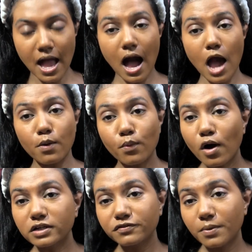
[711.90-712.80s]
I
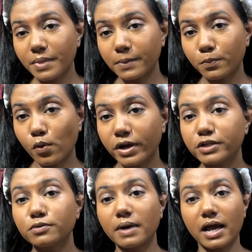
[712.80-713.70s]
walked from that point
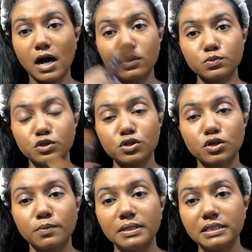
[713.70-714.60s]
to my house, which
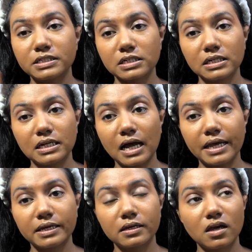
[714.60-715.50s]
took me literally
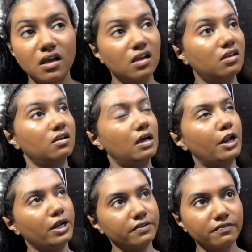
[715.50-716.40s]
like, I don't
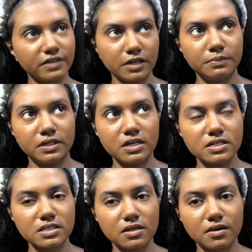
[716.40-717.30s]
know, I think 10
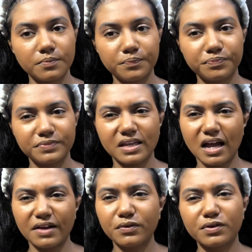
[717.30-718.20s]
minutes. Yeah,
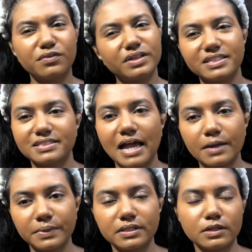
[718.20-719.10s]
I don't know
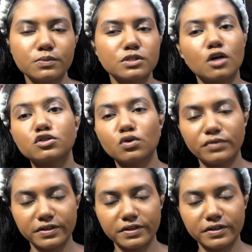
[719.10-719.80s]
exact, but then it was not so very